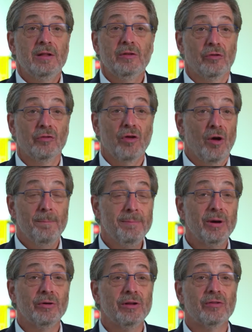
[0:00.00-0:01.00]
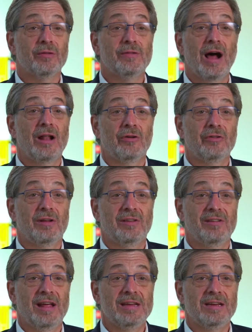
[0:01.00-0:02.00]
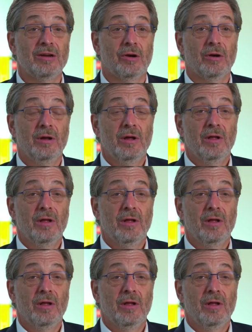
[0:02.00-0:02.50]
there's millions of dollars at stake here.